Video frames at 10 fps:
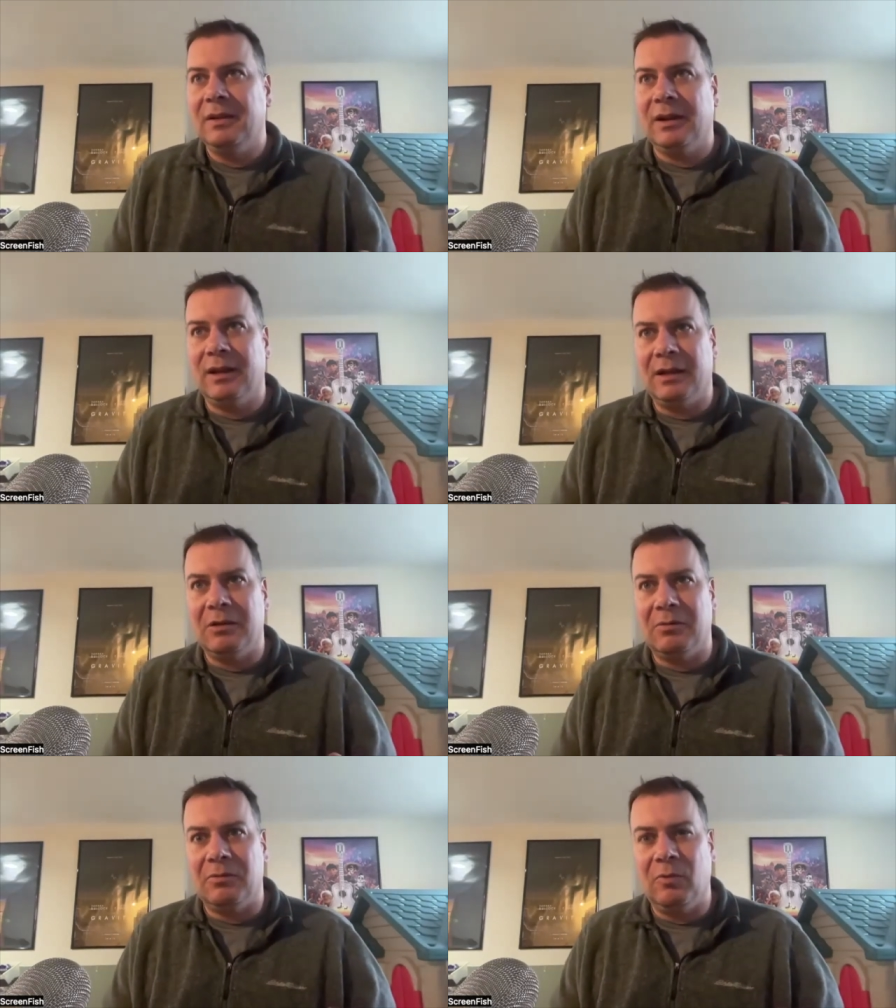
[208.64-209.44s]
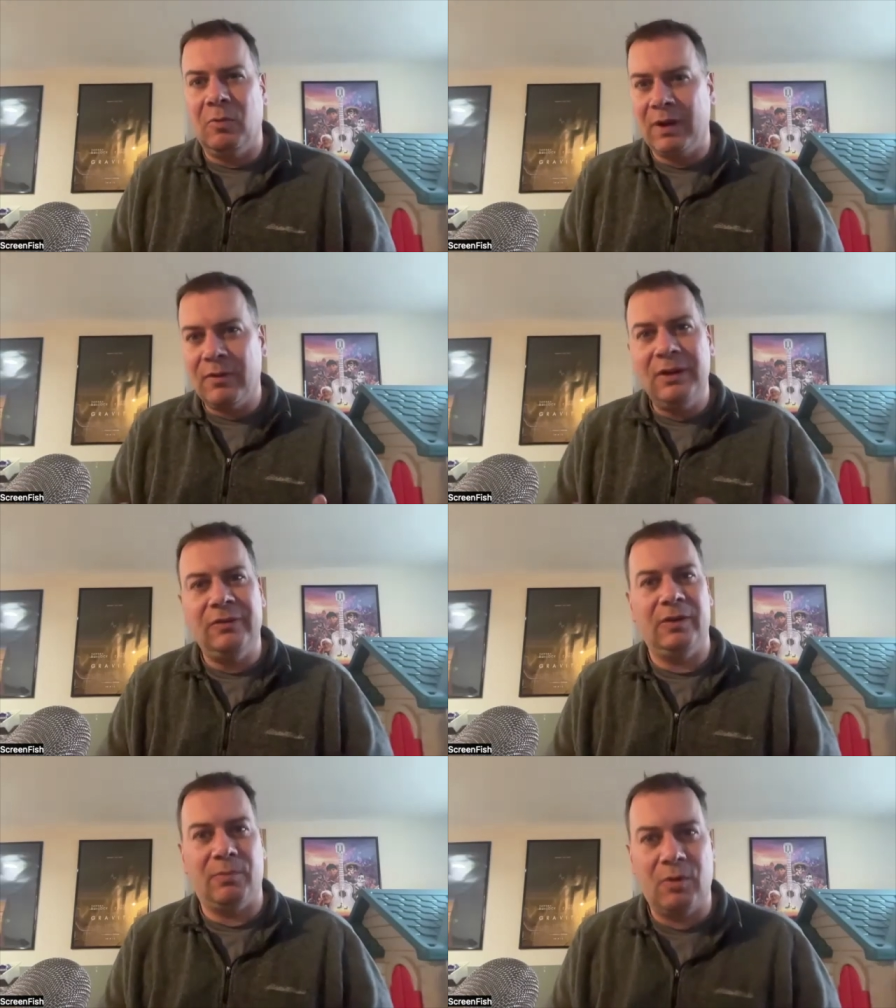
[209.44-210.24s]
um, whenever
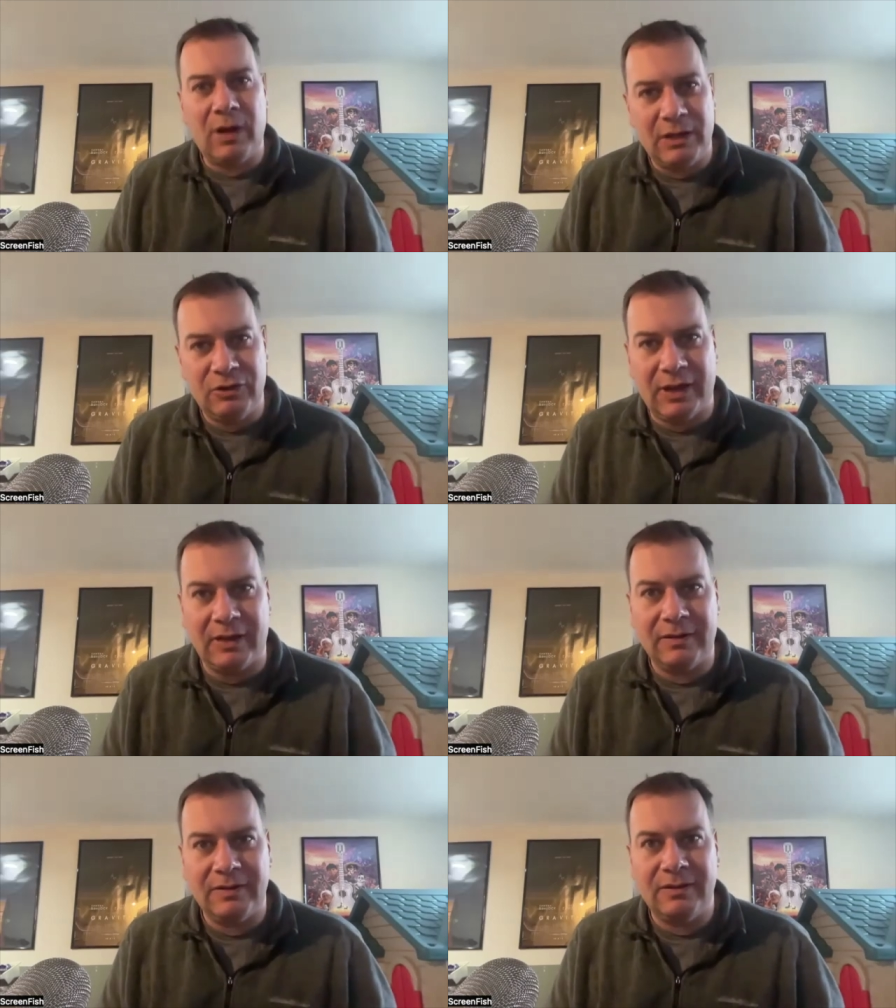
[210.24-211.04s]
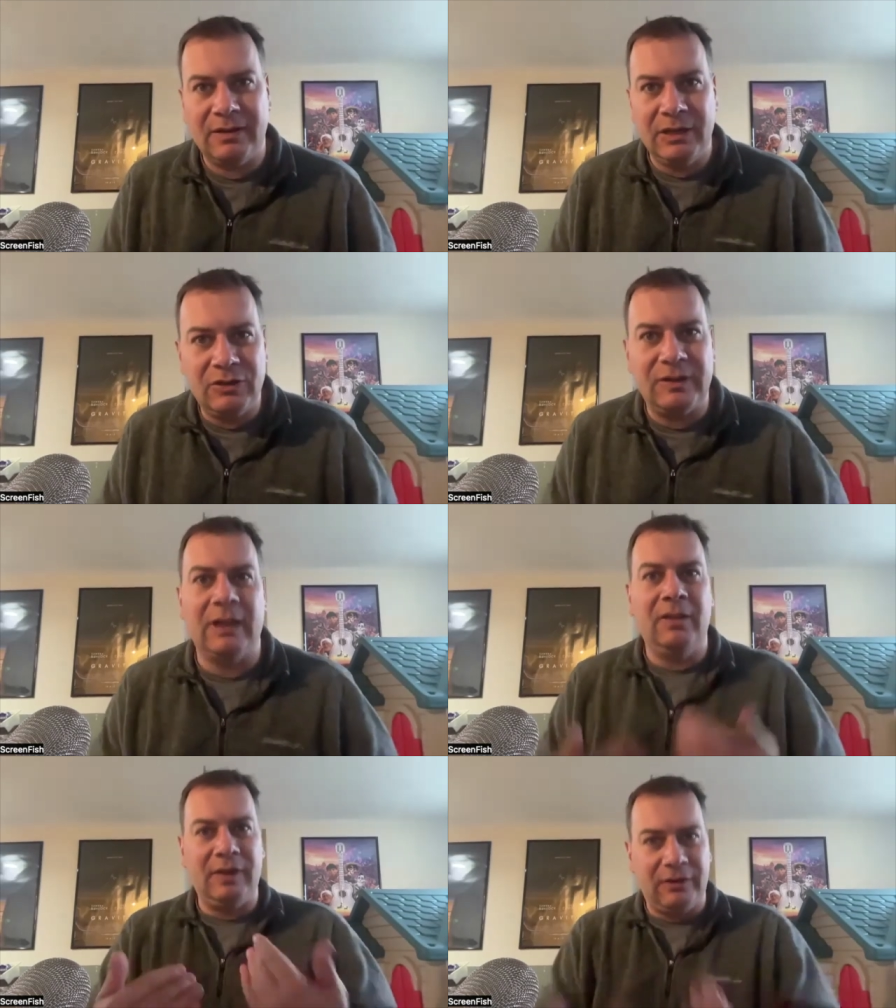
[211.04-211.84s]
he's in a project, he just
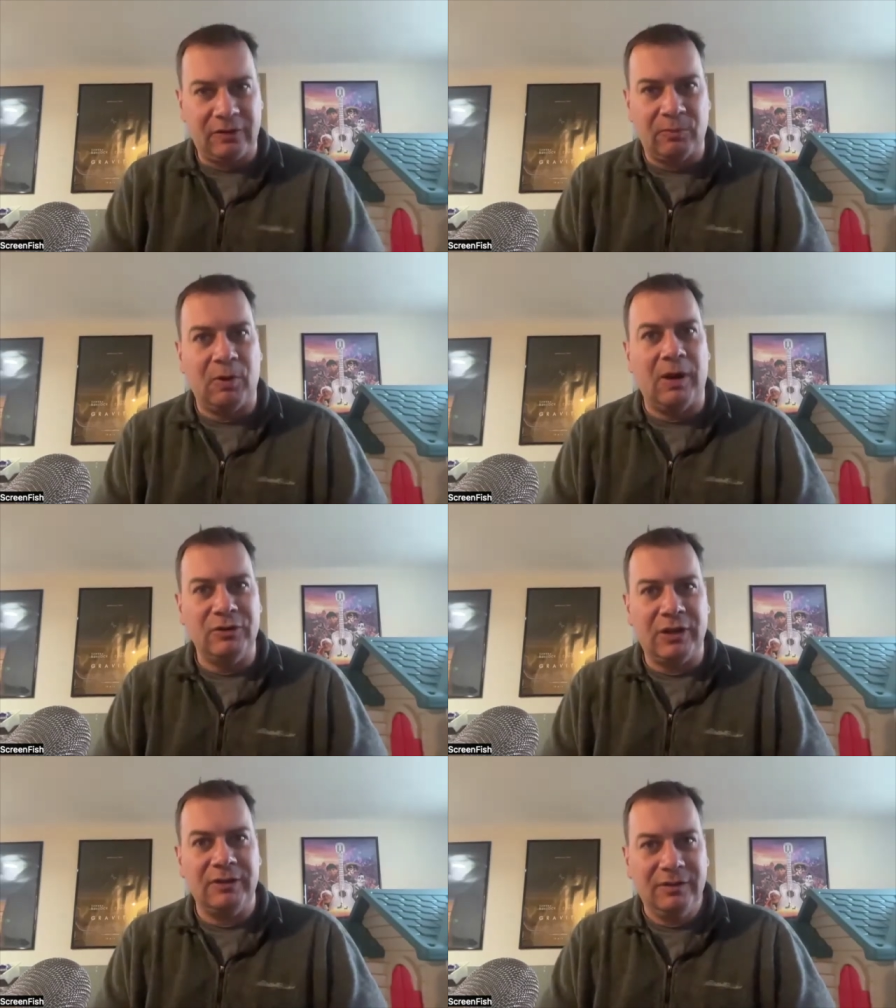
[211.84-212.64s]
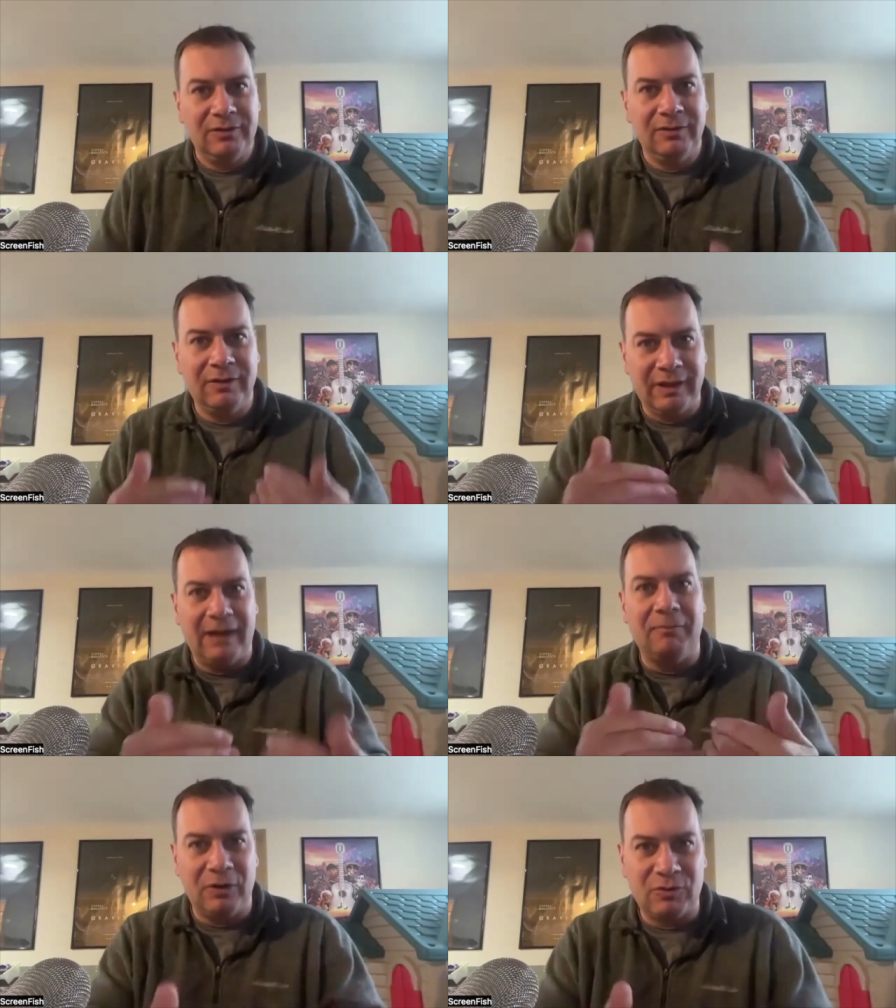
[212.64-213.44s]
elevates the project
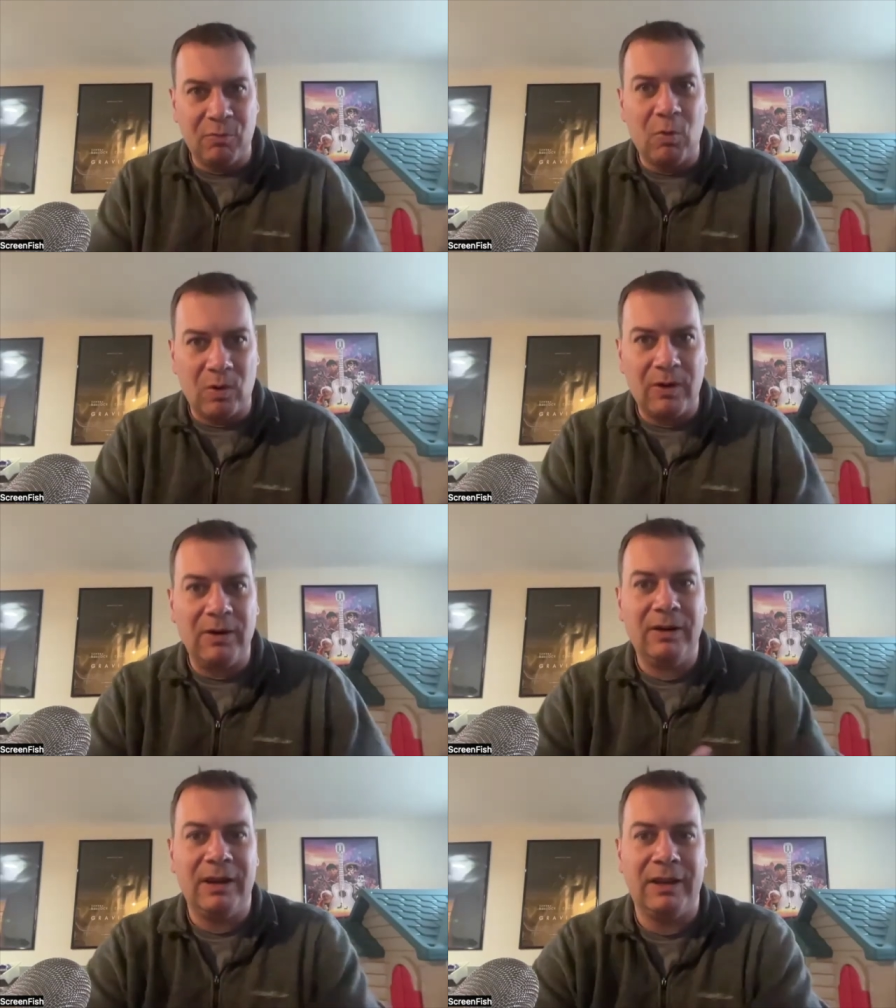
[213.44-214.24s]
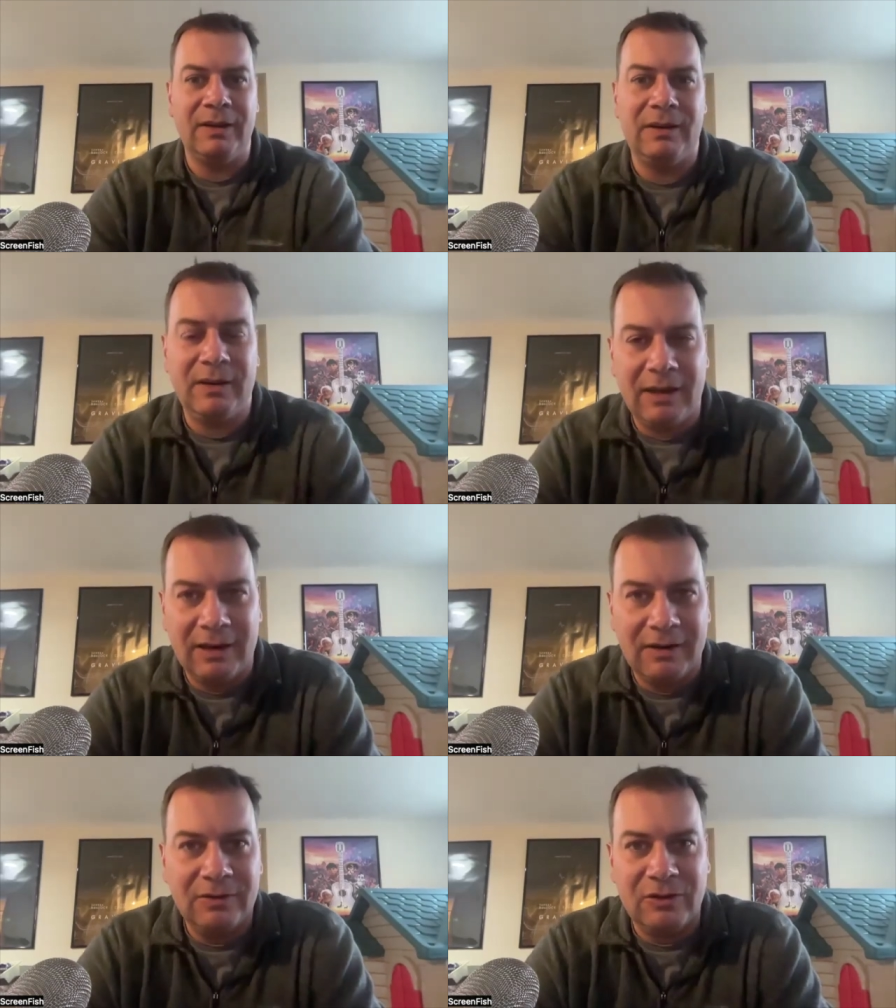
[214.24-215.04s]
that much more, and
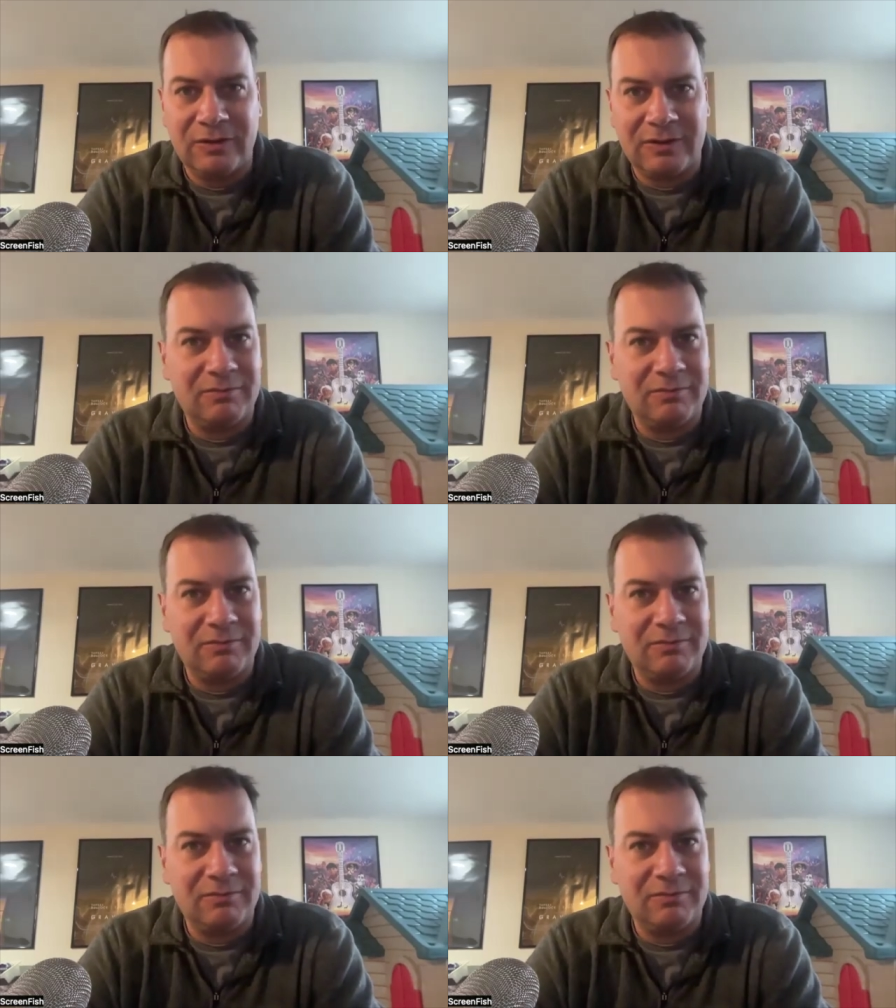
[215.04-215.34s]
and just